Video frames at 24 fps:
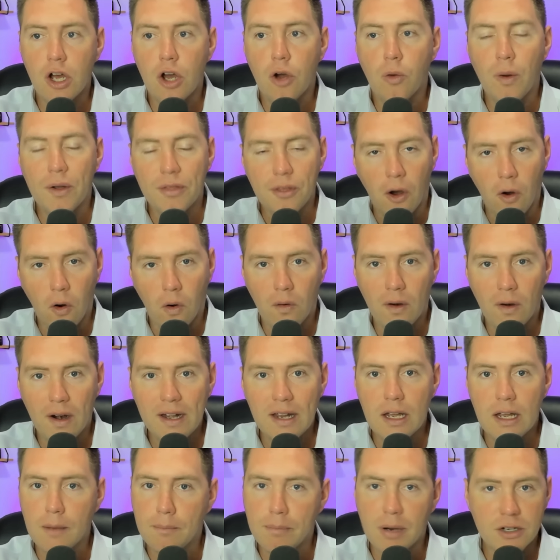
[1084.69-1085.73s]
with
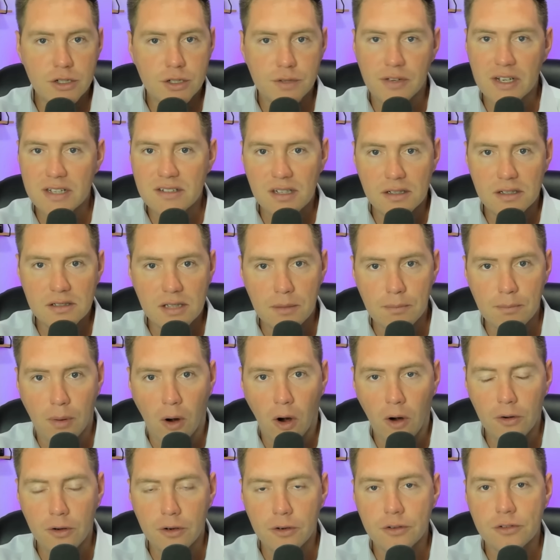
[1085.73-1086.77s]
already a bunch of existing
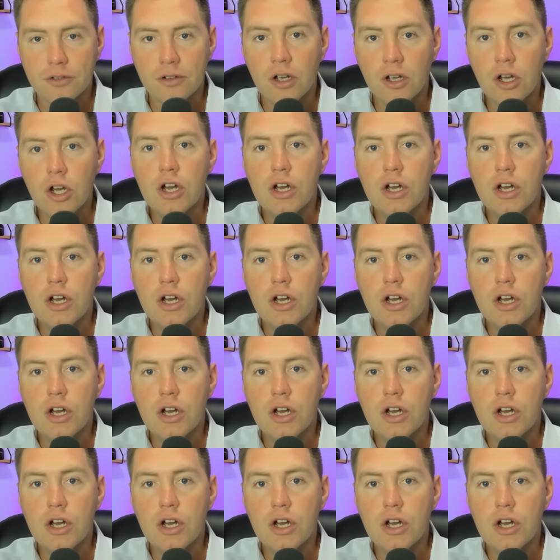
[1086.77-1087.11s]
partners